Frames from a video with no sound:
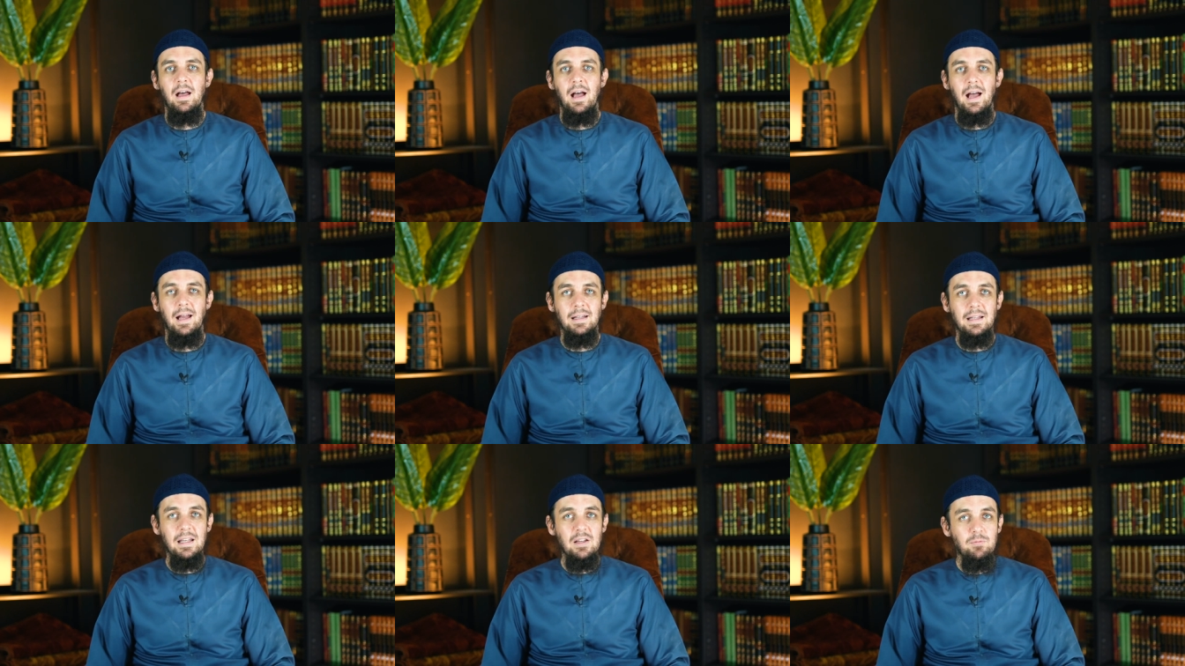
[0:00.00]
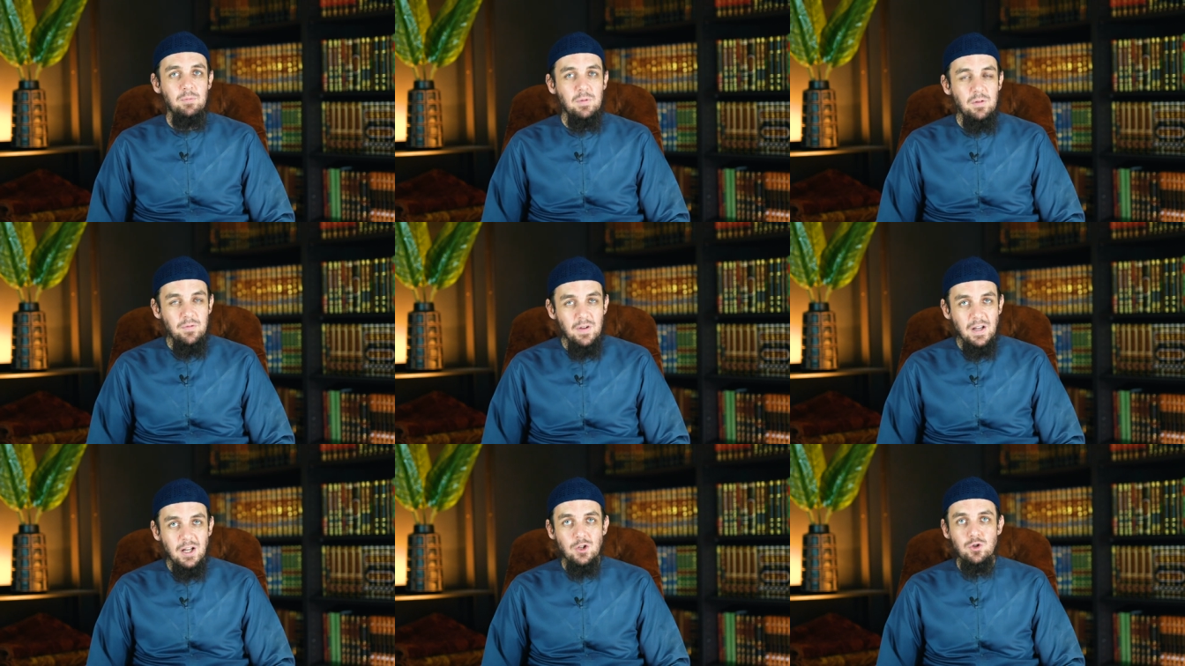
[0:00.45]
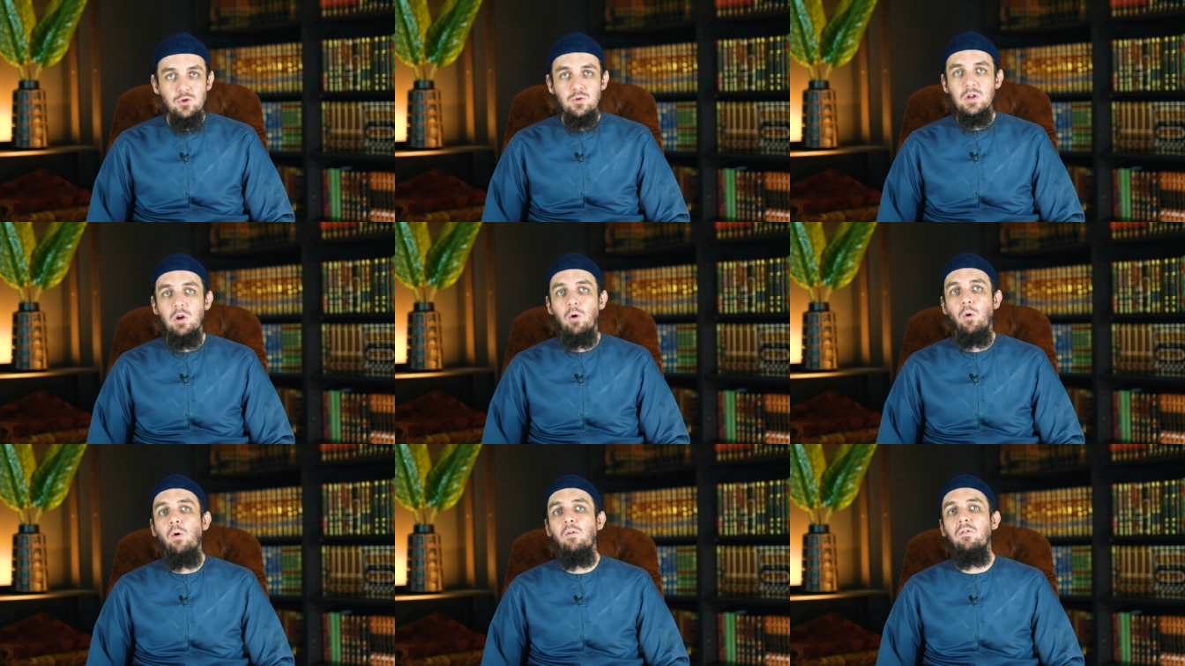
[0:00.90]
And give me
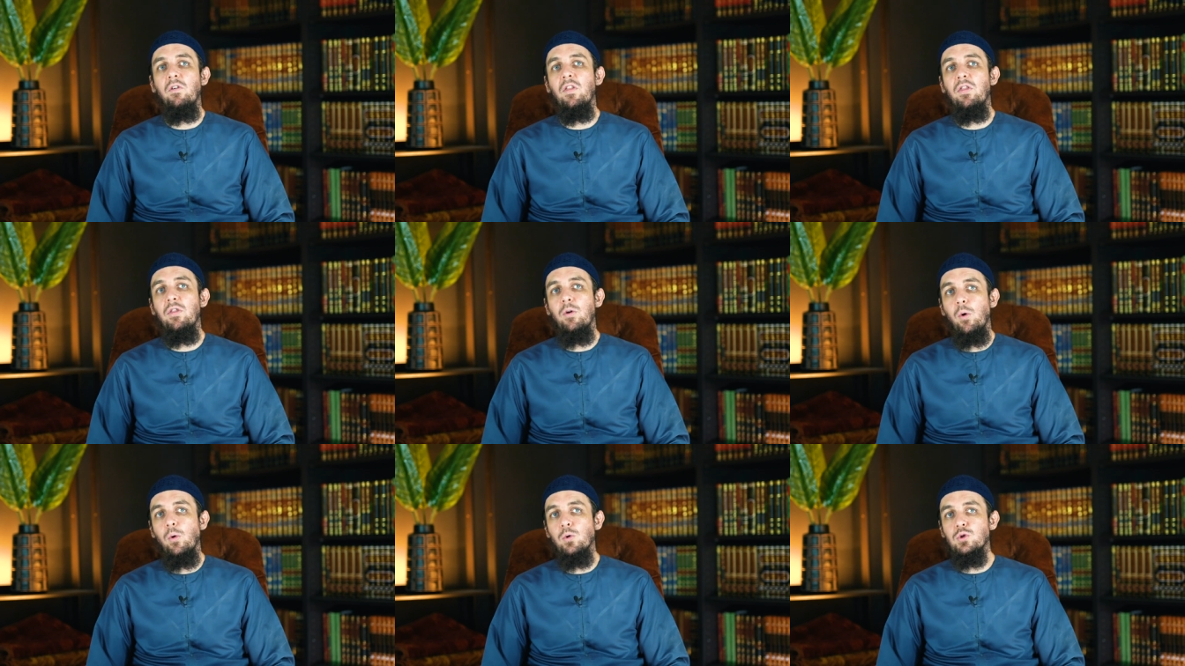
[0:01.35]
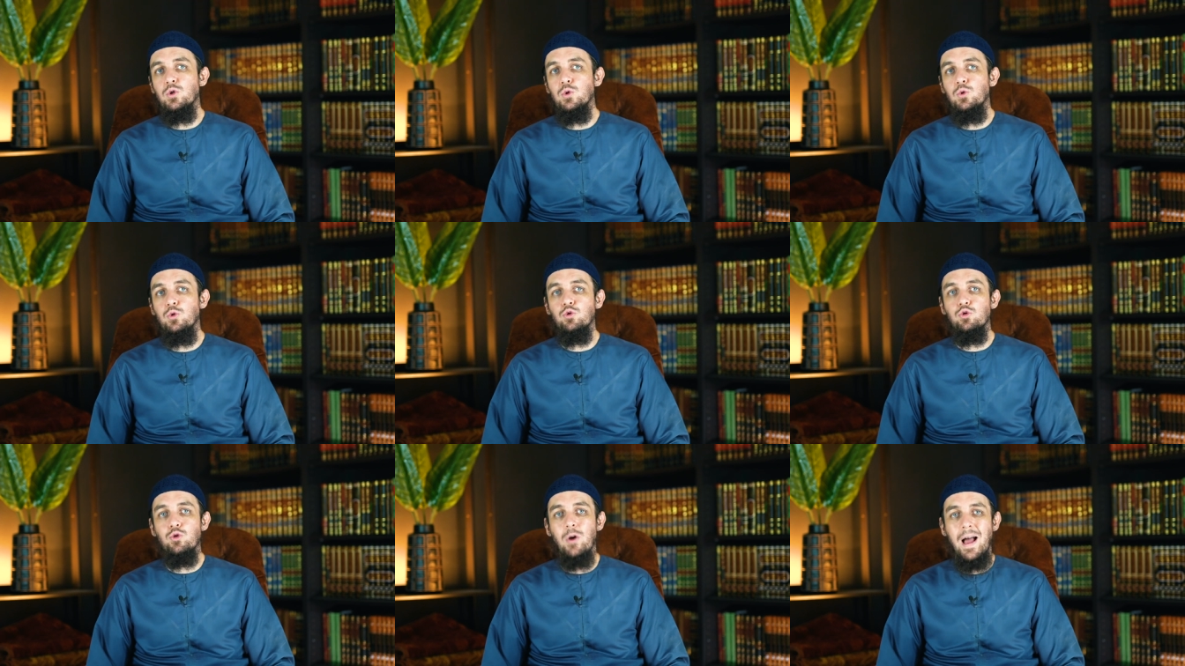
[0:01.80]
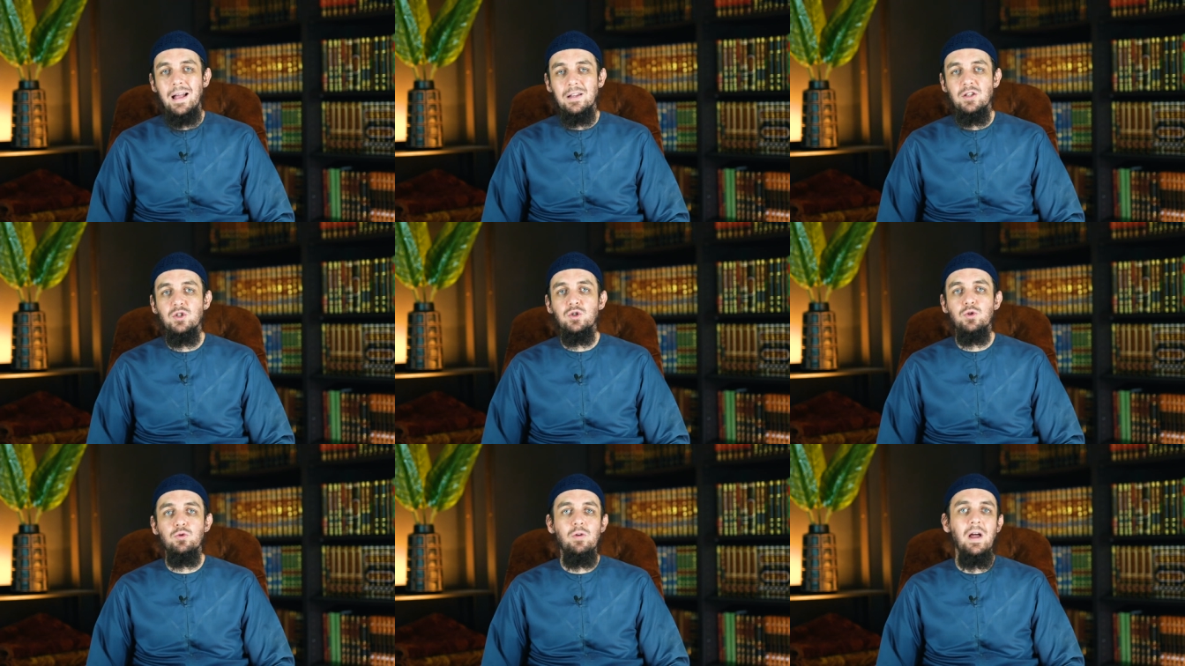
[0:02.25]
victory over those who
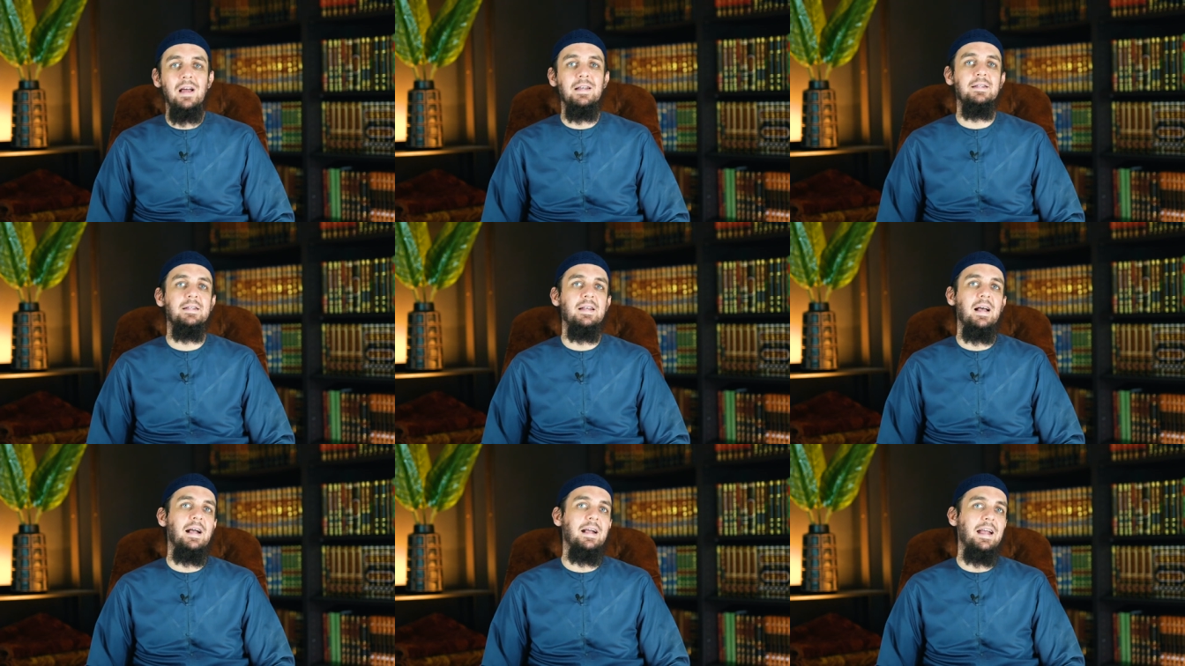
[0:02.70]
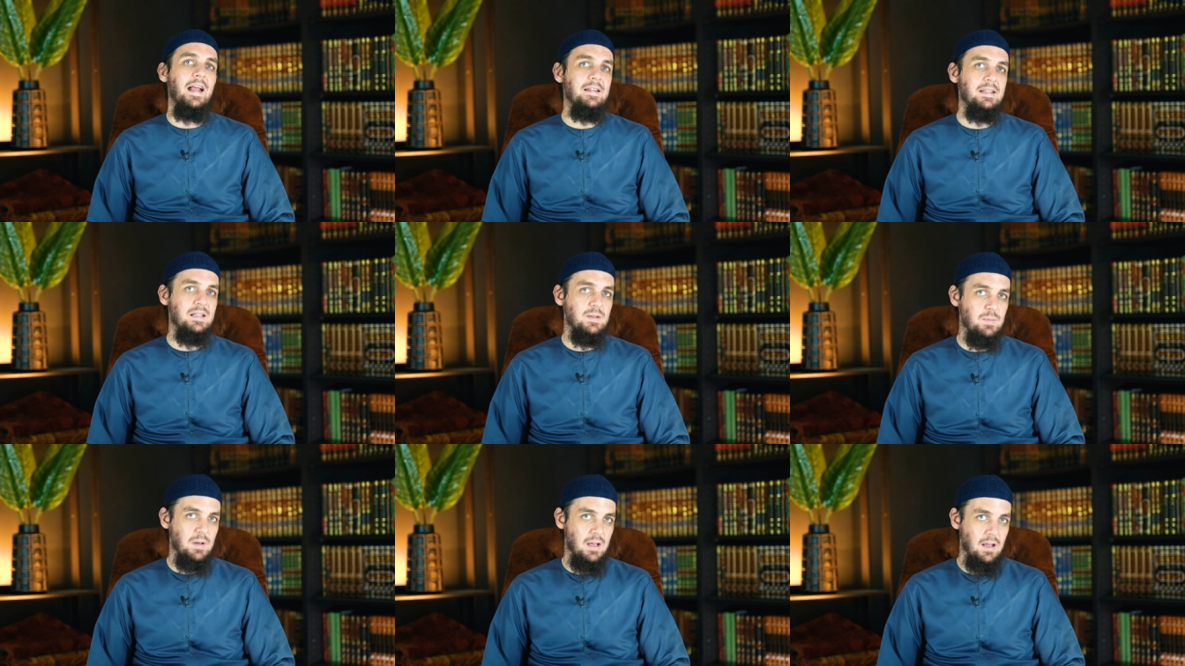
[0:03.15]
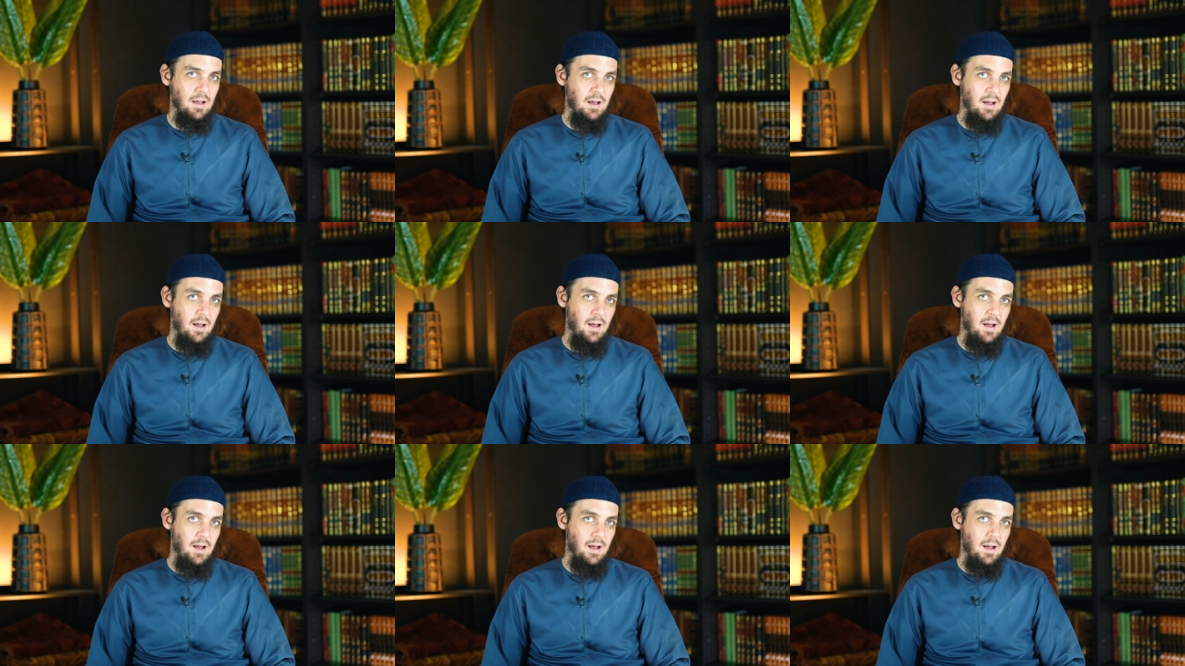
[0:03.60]
transgress against me.